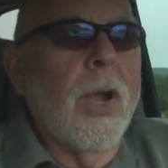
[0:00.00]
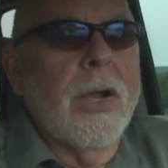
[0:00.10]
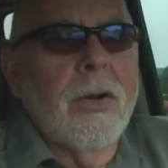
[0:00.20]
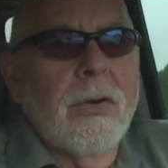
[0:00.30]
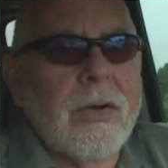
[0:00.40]

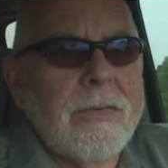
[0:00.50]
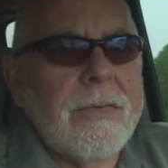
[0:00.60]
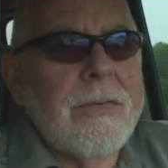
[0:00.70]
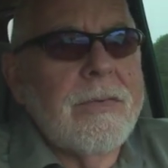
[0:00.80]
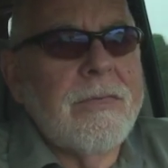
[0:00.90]
regular
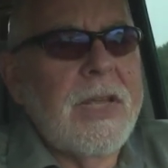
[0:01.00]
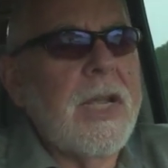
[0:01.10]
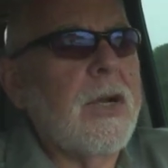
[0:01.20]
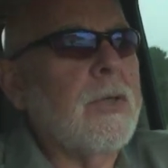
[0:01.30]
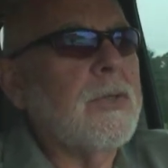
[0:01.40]

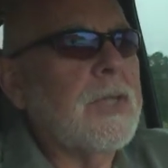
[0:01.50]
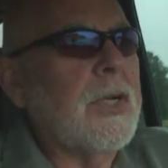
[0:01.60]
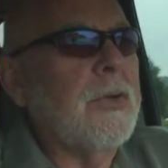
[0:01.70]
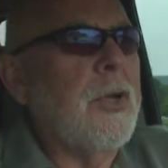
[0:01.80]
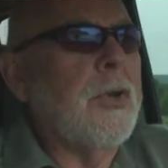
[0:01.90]
videos
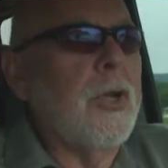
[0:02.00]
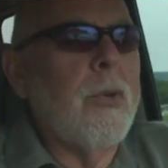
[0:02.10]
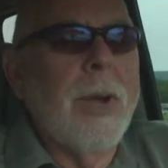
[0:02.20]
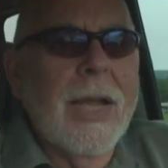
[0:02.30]
here on YouTube.